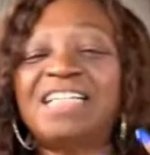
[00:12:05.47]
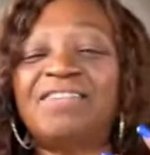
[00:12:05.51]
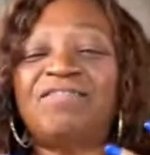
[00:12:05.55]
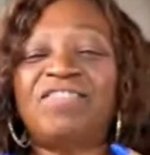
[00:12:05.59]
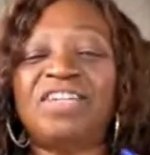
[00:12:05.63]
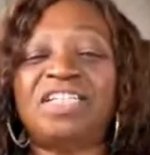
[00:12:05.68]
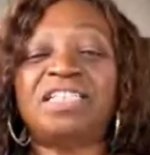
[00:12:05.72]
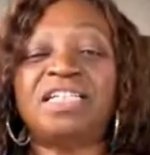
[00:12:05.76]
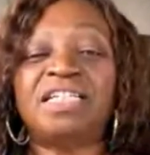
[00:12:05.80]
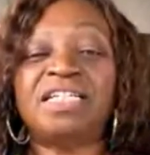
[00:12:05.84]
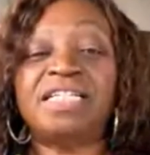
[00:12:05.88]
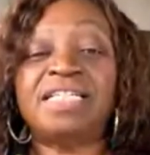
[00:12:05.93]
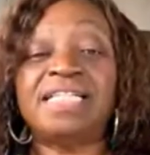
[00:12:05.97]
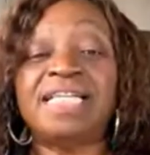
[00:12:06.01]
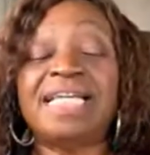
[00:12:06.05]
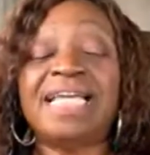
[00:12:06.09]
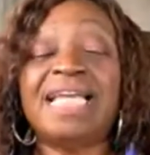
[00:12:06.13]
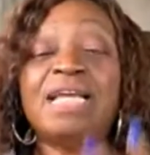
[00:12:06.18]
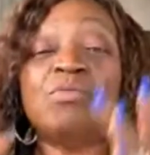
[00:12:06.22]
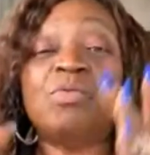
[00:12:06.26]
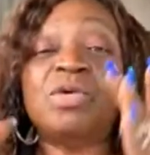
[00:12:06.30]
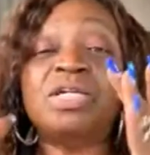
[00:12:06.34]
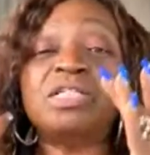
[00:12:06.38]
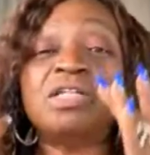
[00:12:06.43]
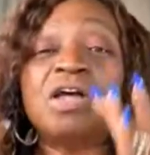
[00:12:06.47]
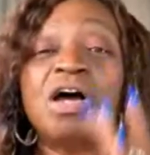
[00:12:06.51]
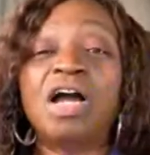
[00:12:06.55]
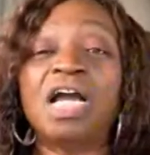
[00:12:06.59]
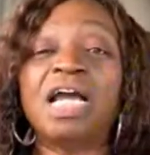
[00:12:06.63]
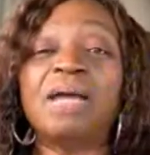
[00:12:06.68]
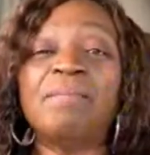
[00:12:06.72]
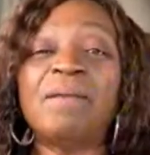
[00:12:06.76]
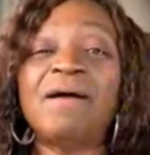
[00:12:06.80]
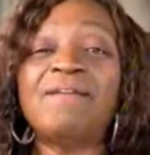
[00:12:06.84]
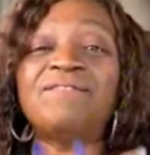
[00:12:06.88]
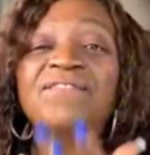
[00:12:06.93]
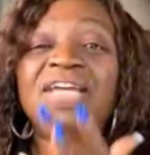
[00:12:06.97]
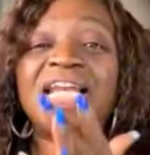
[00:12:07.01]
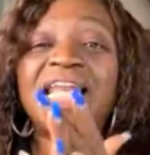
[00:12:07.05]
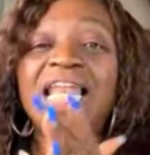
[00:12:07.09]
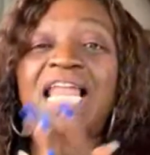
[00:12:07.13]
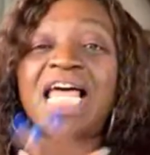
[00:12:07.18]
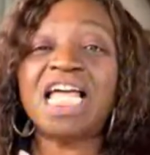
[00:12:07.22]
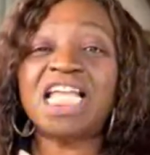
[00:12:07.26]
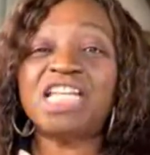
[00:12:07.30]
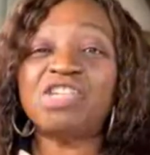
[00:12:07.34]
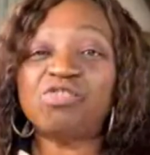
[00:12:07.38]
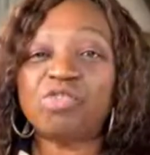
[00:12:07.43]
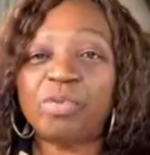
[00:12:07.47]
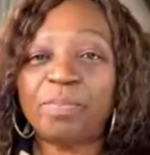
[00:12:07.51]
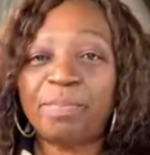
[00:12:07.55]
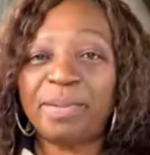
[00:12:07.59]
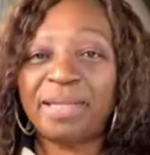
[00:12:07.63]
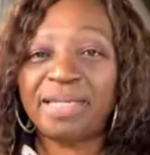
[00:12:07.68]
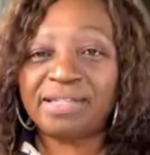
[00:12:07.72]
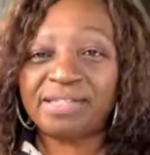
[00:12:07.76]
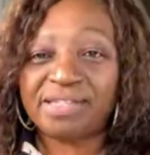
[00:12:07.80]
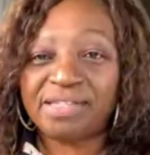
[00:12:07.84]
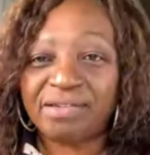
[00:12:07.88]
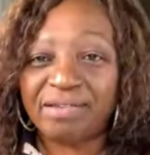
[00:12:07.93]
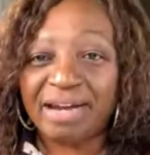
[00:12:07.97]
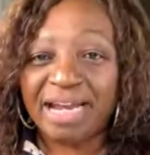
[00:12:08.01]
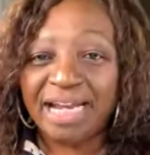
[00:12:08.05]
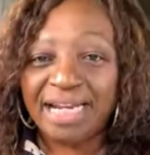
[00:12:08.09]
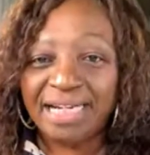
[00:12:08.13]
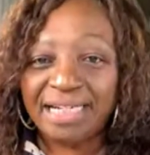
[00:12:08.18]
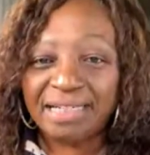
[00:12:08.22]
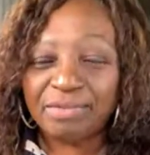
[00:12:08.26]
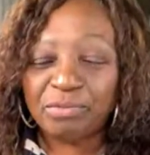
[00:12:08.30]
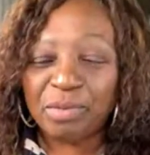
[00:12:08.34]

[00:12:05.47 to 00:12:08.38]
efficiency. We're talking about philanthropists, right?